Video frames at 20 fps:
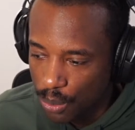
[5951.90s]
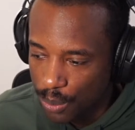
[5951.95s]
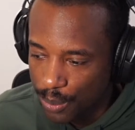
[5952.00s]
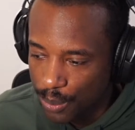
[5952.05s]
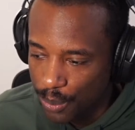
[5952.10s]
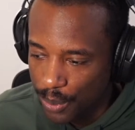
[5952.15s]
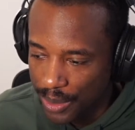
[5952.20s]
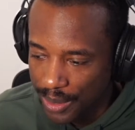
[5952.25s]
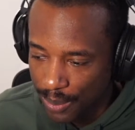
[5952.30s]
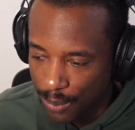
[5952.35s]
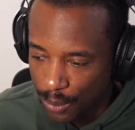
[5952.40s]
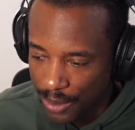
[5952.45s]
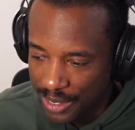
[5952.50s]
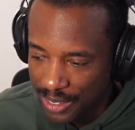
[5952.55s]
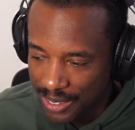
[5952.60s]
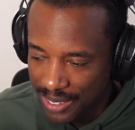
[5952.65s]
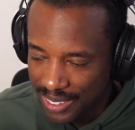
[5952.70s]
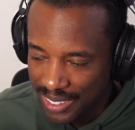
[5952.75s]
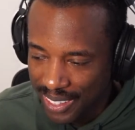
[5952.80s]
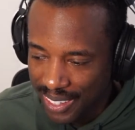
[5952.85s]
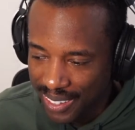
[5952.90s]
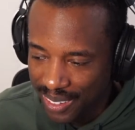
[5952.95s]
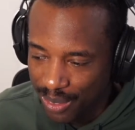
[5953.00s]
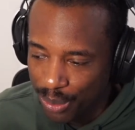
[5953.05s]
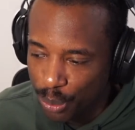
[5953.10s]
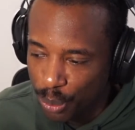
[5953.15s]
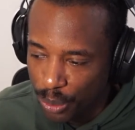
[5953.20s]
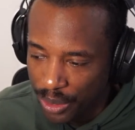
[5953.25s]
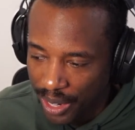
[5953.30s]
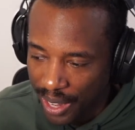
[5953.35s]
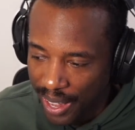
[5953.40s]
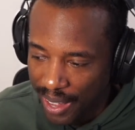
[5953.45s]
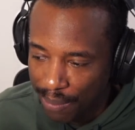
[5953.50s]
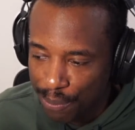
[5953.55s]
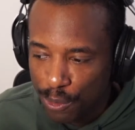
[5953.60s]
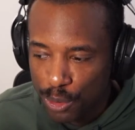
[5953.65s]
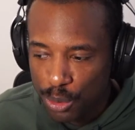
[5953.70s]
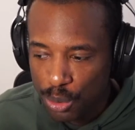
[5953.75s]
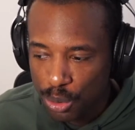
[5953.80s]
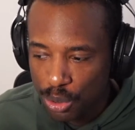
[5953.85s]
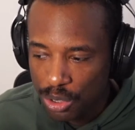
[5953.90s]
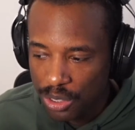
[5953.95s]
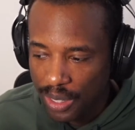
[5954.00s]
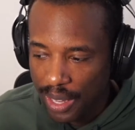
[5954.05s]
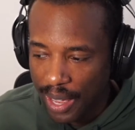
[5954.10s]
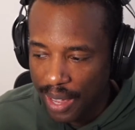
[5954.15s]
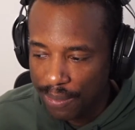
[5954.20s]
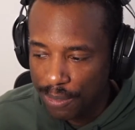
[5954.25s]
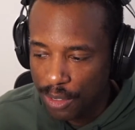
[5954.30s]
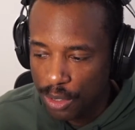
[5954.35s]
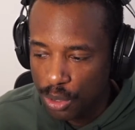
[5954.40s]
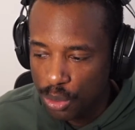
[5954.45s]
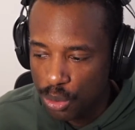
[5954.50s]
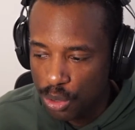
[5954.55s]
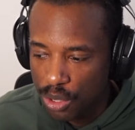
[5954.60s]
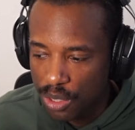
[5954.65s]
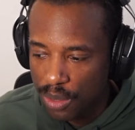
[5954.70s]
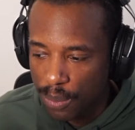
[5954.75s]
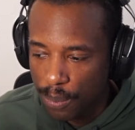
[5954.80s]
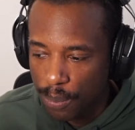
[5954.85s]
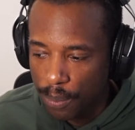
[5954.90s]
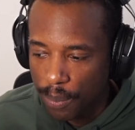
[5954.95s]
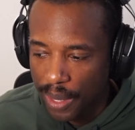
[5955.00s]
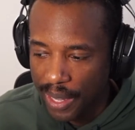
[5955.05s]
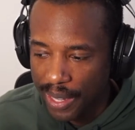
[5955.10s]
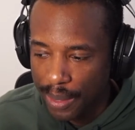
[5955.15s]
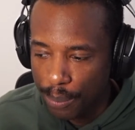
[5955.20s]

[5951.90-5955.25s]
what did you say? When I have to use the man